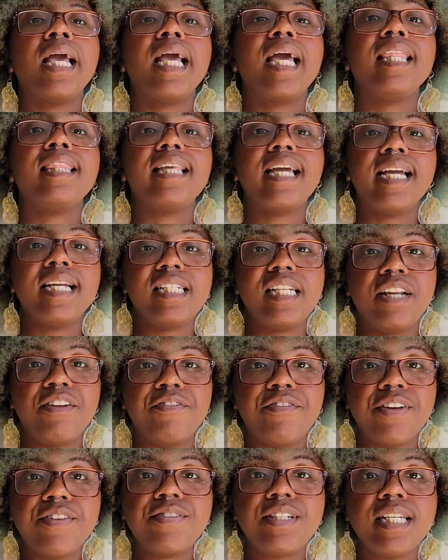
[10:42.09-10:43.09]
In the eighteen
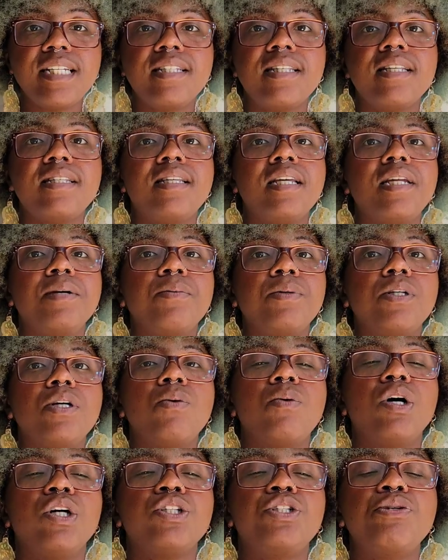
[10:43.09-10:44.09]
fifties, the city would go
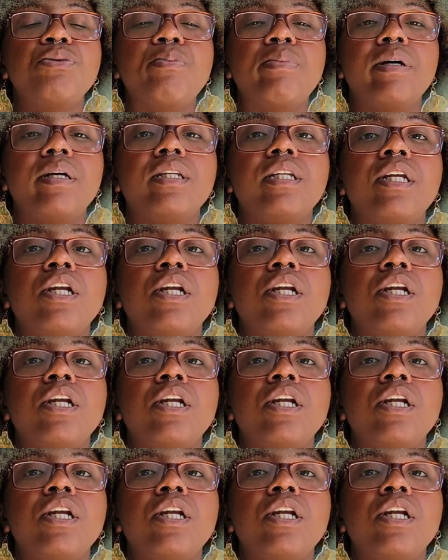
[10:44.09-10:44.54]
on to build